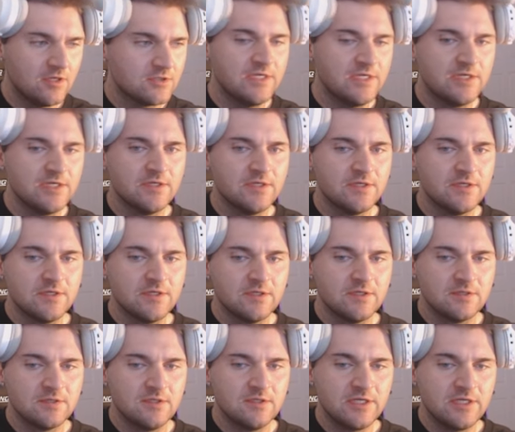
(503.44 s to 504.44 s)
Looking to
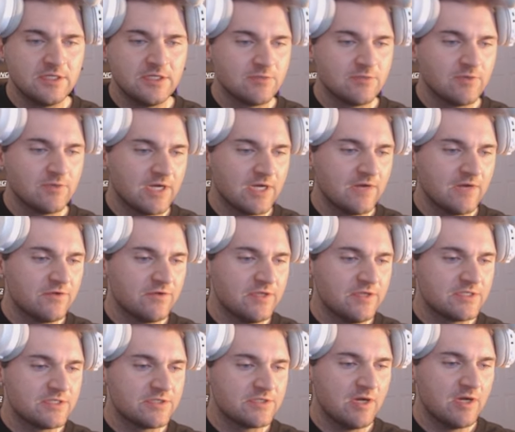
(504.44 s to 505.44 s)
recover this, so I'm
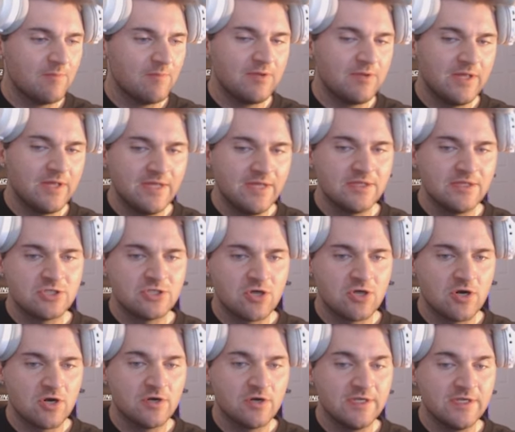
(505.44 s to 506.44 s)
playing the chart
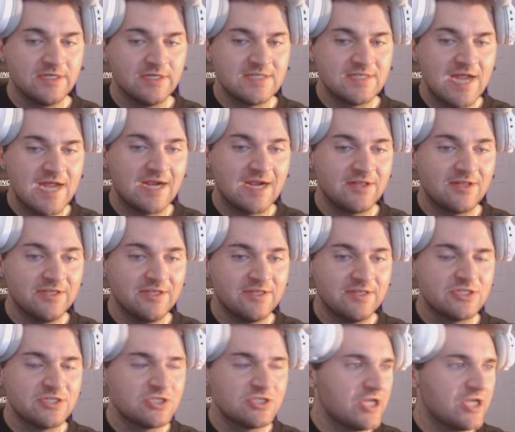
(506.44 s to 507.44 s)
exactly in this channel
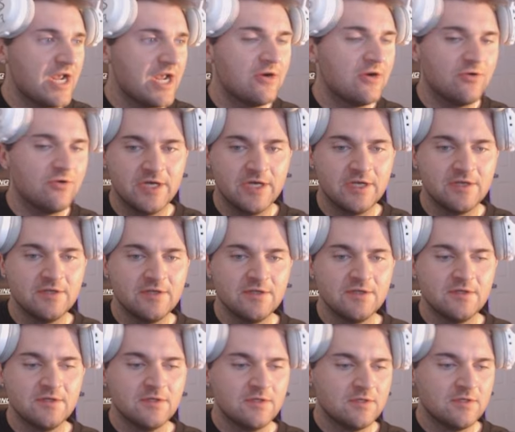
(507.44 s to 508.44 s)
here, okay? We're
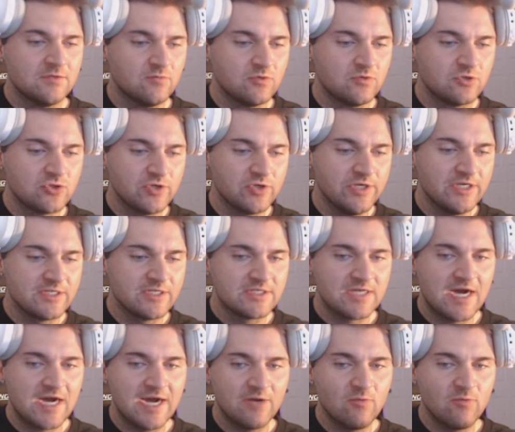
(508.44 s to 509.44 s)
trending
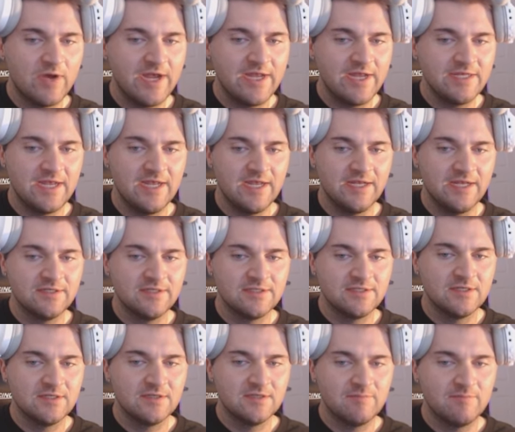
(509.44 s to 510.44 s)
sideways and basically
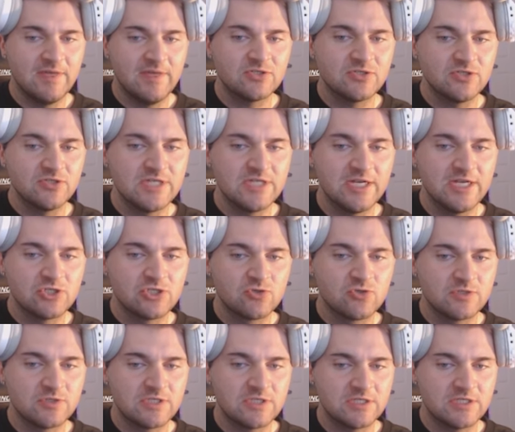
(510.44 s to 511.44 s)
setting shorts at the top of the
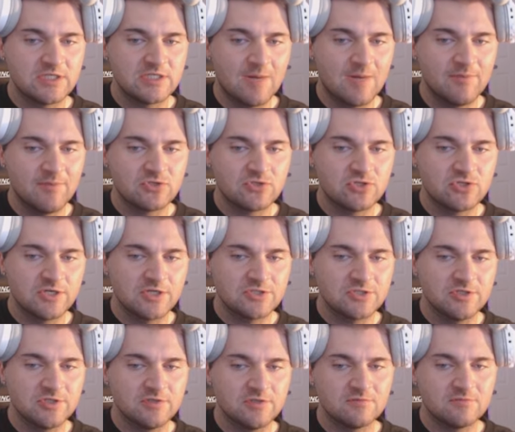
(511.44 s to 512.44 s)
structure, and
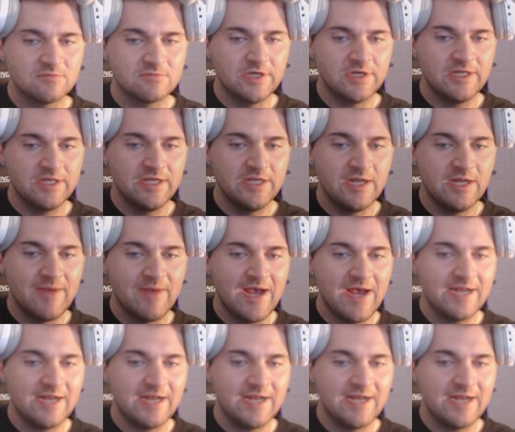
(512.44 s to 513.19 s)
then I'm adding to the long at the